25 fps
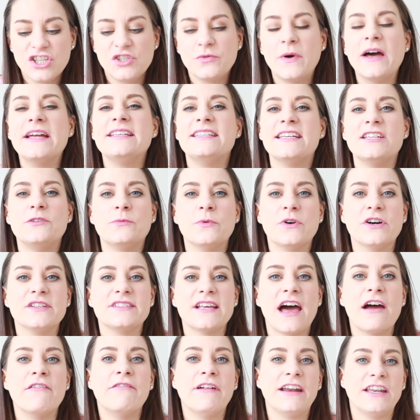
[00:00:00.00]
So what I did
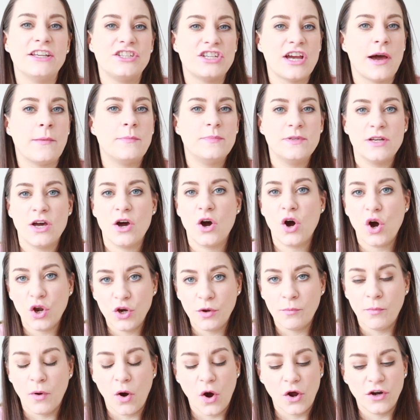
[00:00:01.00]
was I read a chapter
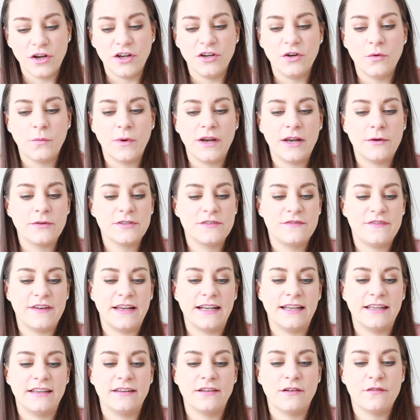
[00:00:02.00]
on a morning when I was
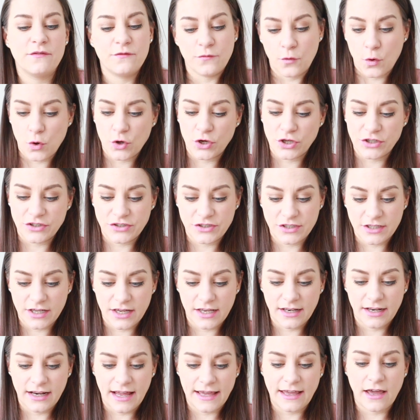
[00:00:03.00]
feeling focused
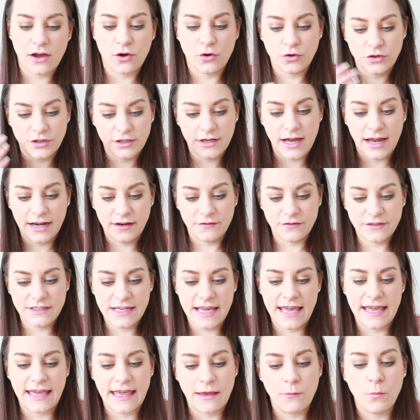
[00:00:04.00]
and like I could kind of
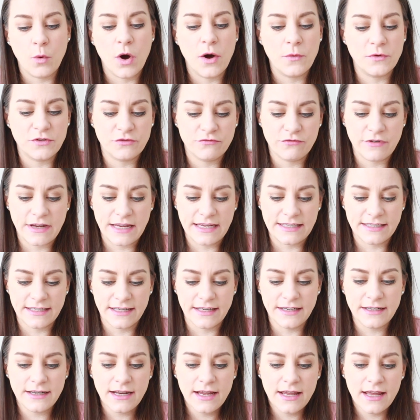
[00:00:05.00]
take in what I was
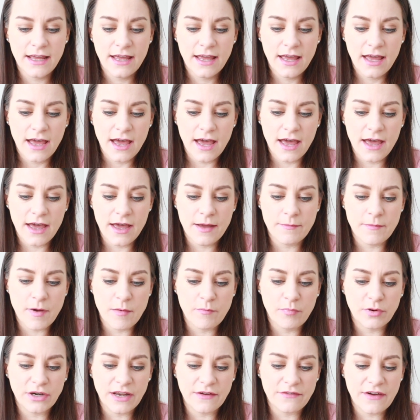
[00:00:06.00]
reading.
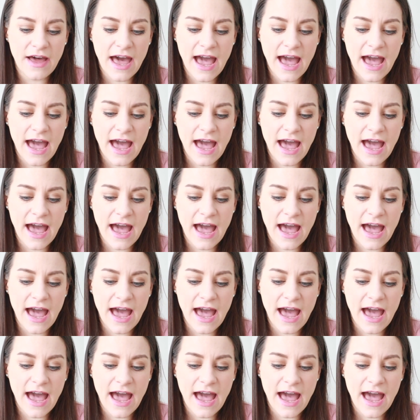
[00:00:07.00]
But I've